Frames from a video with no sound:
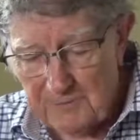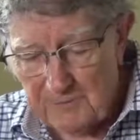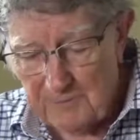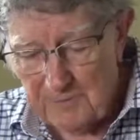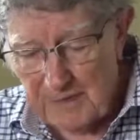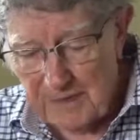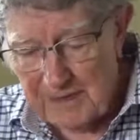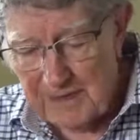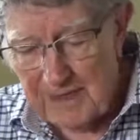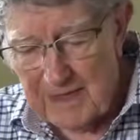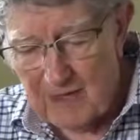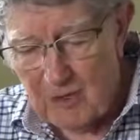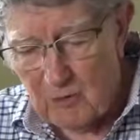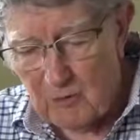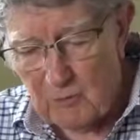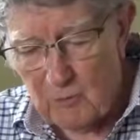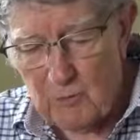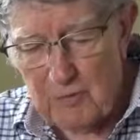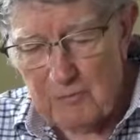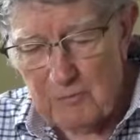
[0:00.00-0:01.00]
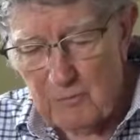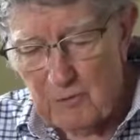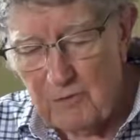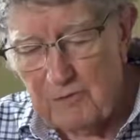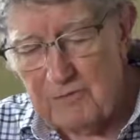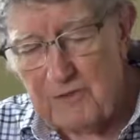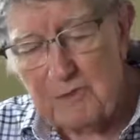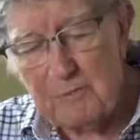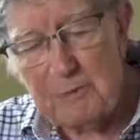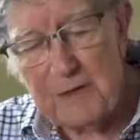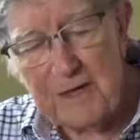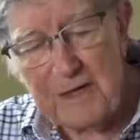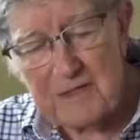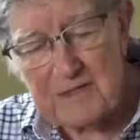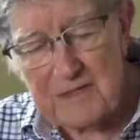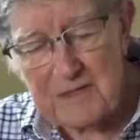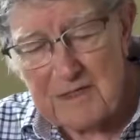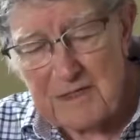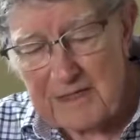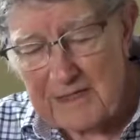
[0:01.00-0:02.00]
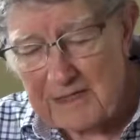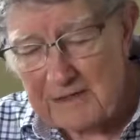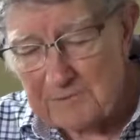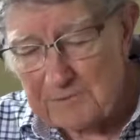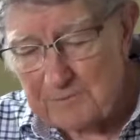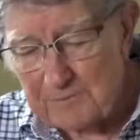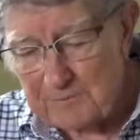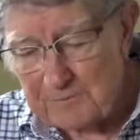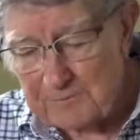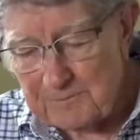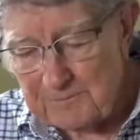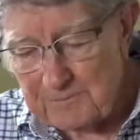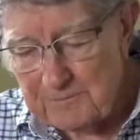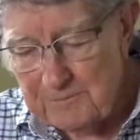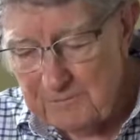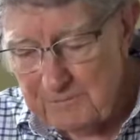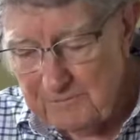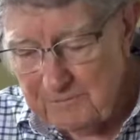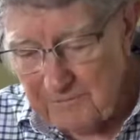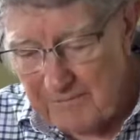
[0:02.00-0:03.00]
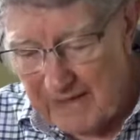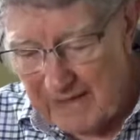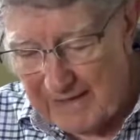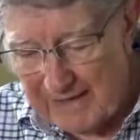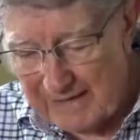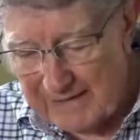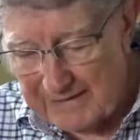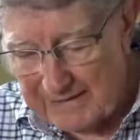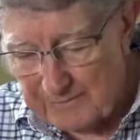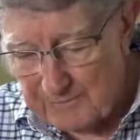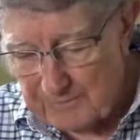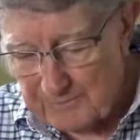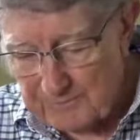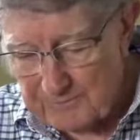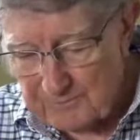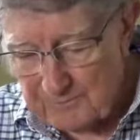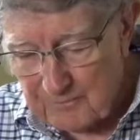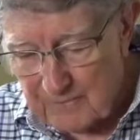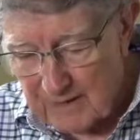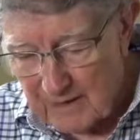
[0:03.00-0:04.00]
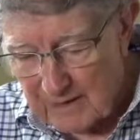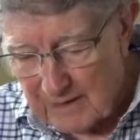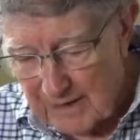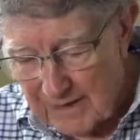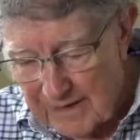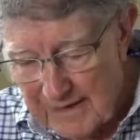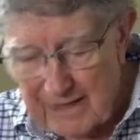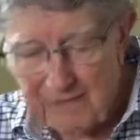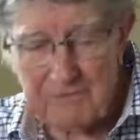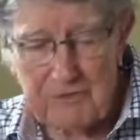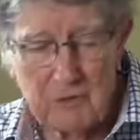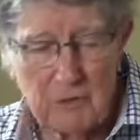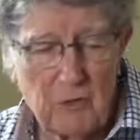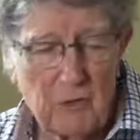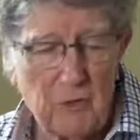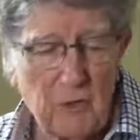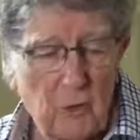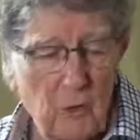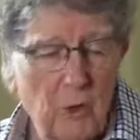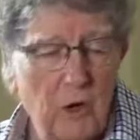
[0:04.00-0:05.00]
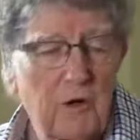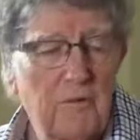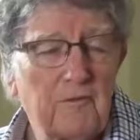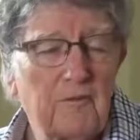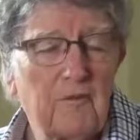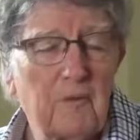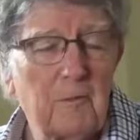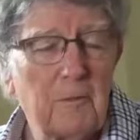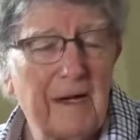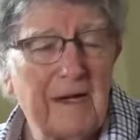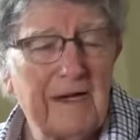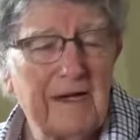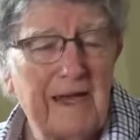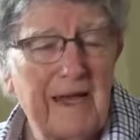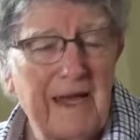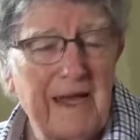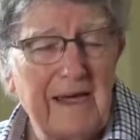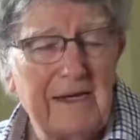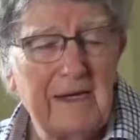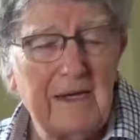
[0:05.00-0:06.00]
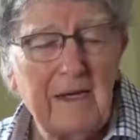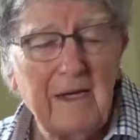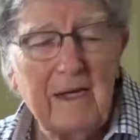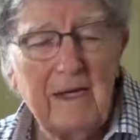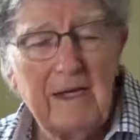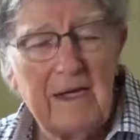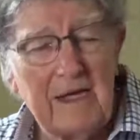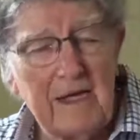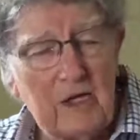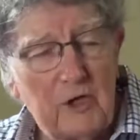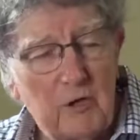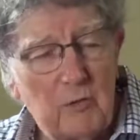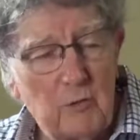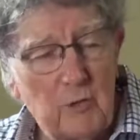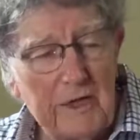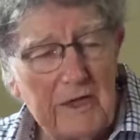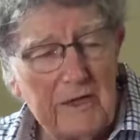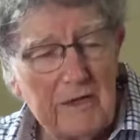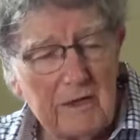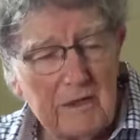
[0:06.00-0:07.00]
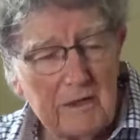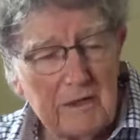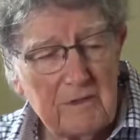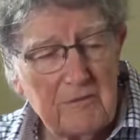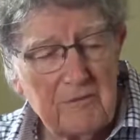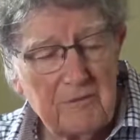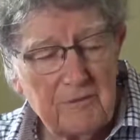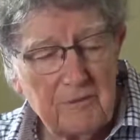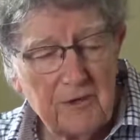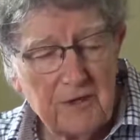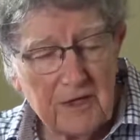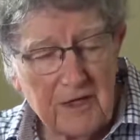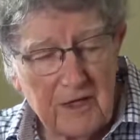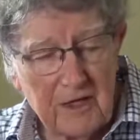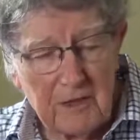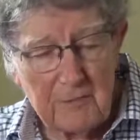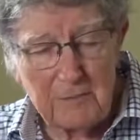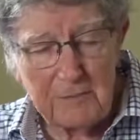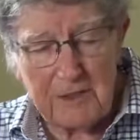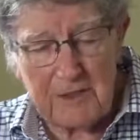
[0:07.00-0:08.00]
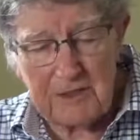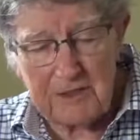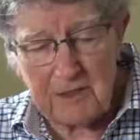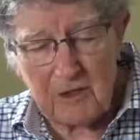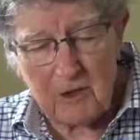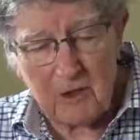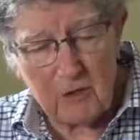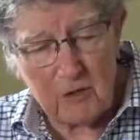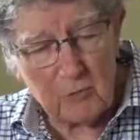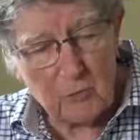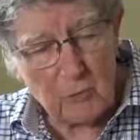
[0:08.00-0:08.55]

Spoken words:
But now we moved to Pasadena, and I have to go to work for my dad in where the company's called